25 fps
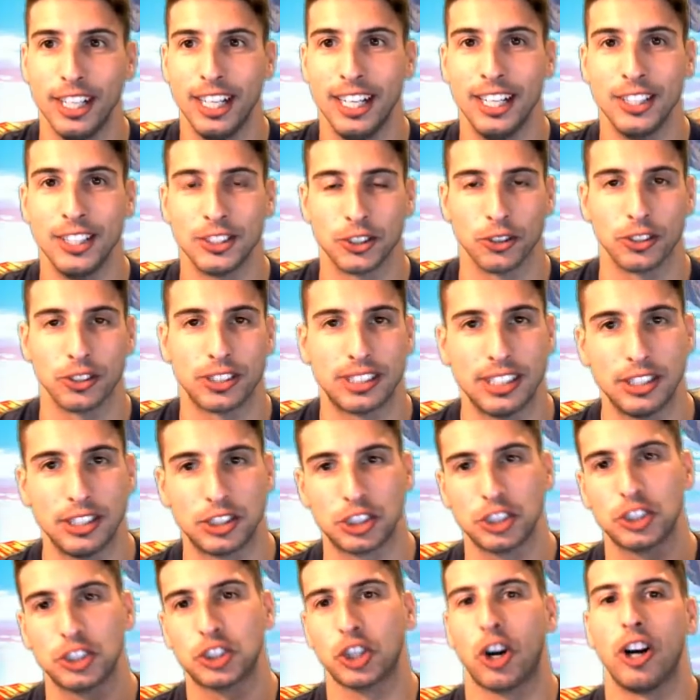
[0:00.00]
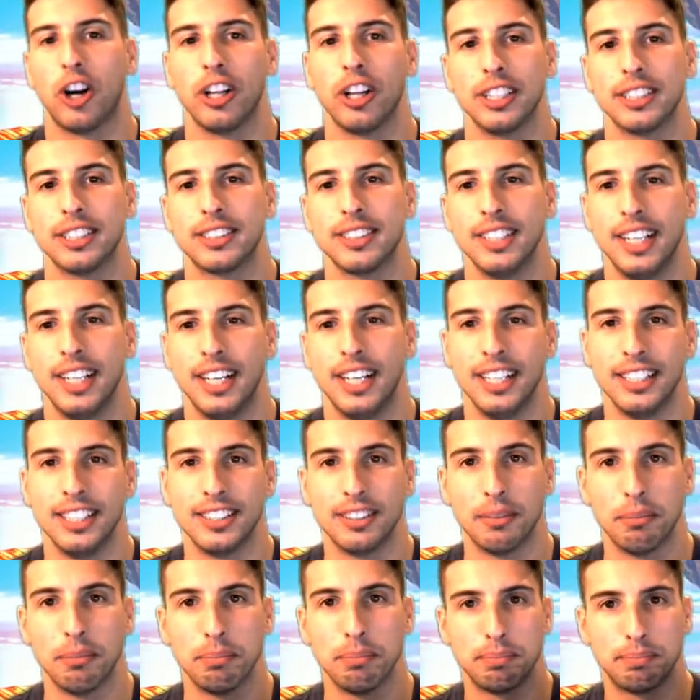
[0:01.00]
So CG Charlotte,
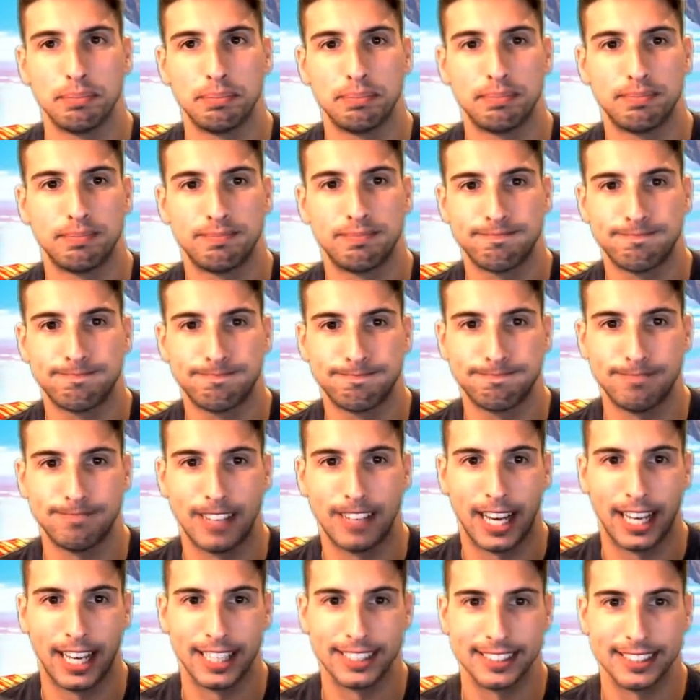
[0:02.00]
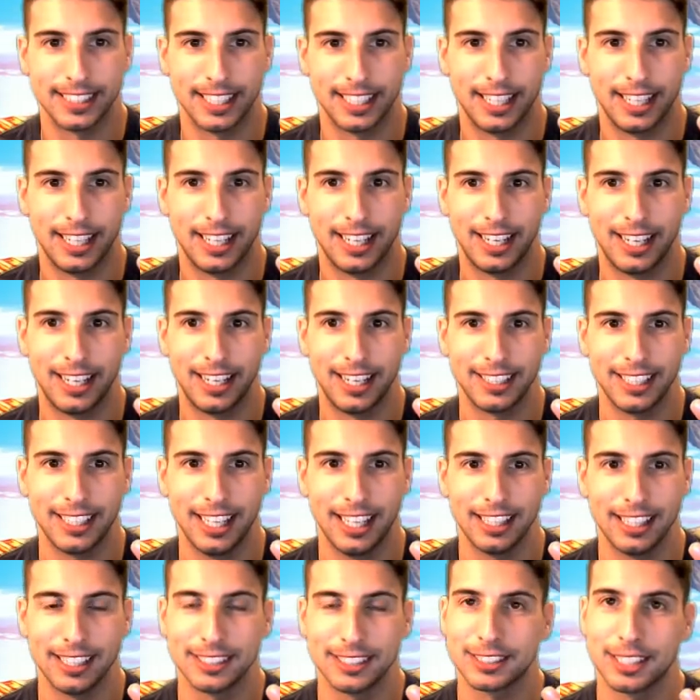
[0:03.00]
and uh, yeah,
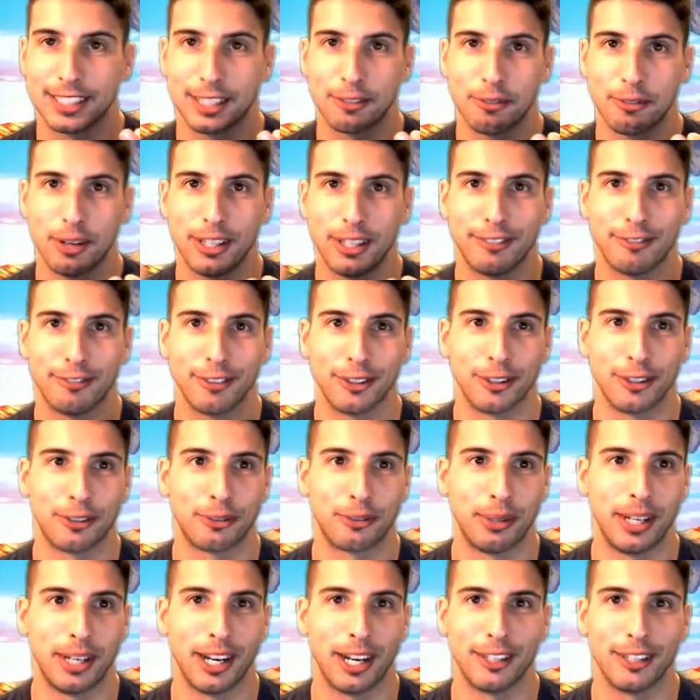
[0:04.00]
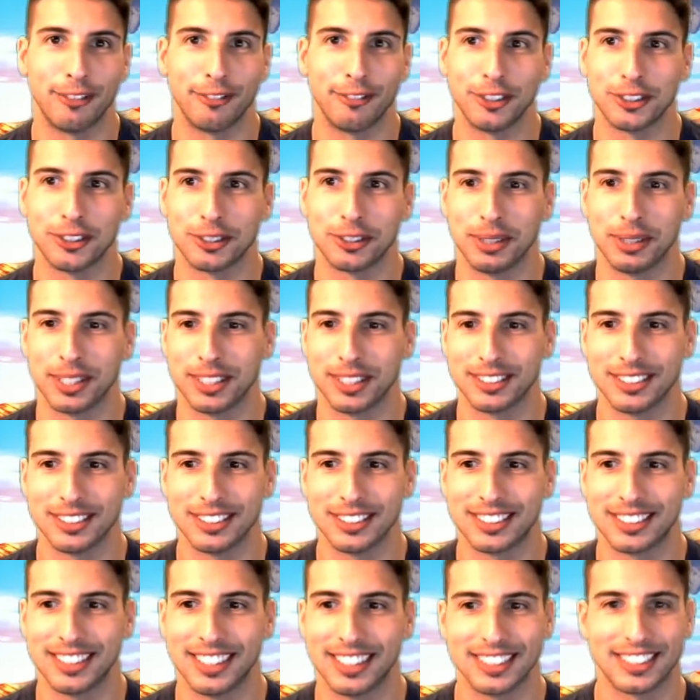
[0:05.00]
let's get ready for the three anniversary because this
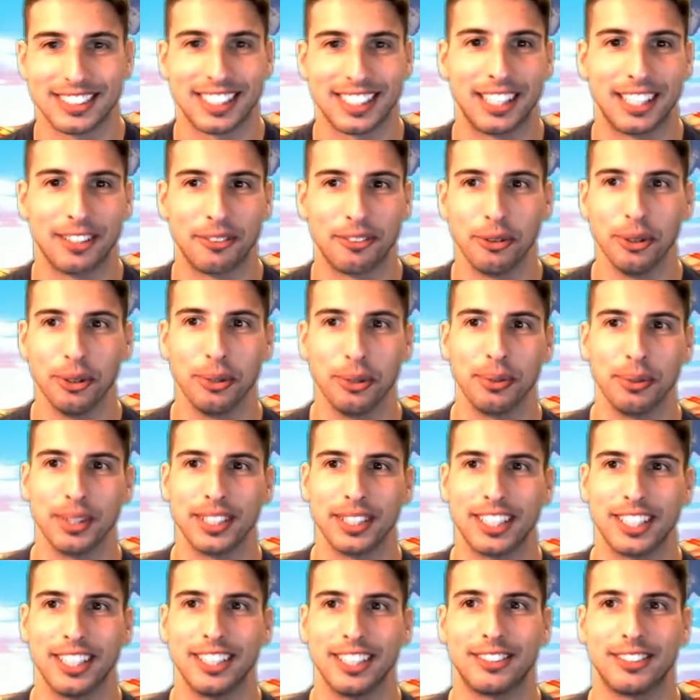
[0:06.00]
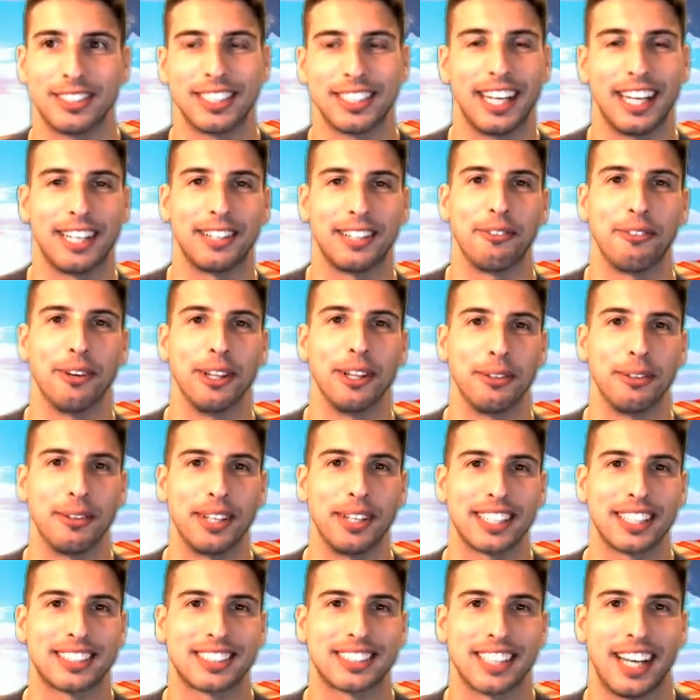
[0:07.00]
thing is getting really, really good. Getting really, really
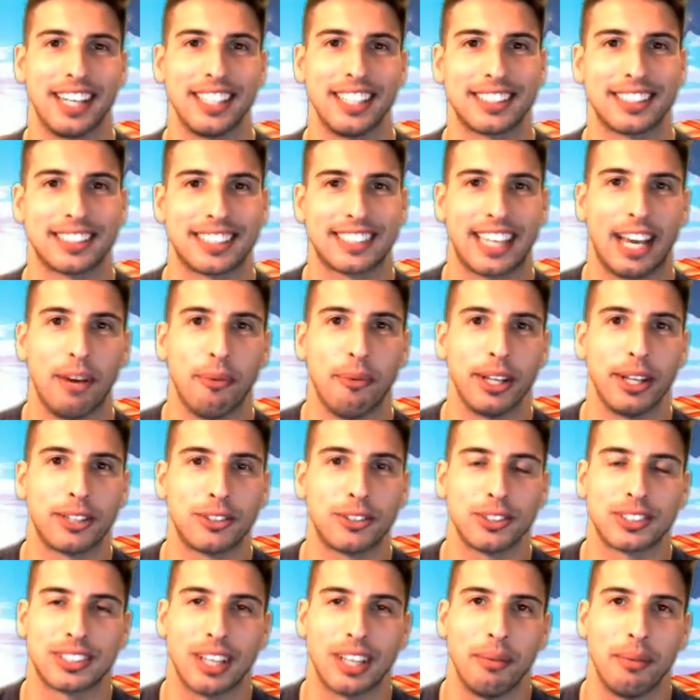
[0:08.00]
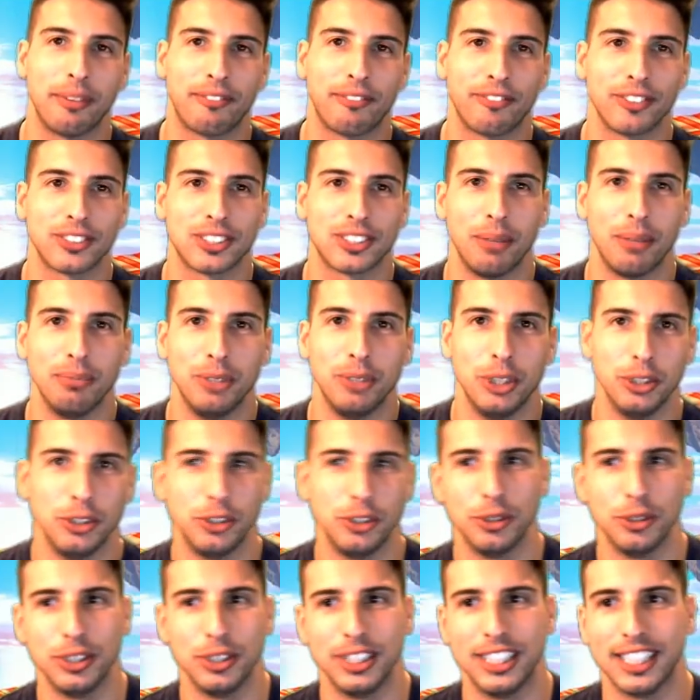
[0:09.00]
excited. Can't wait to summon for some new
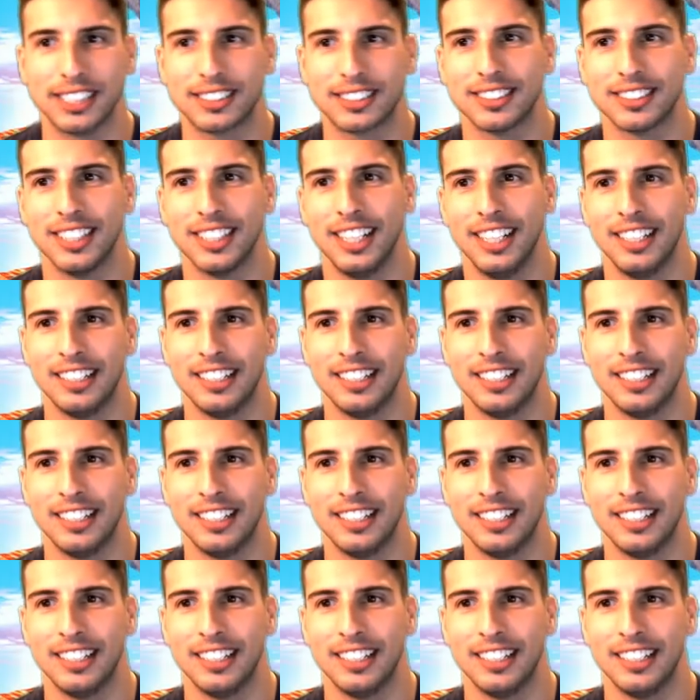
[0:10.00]
units.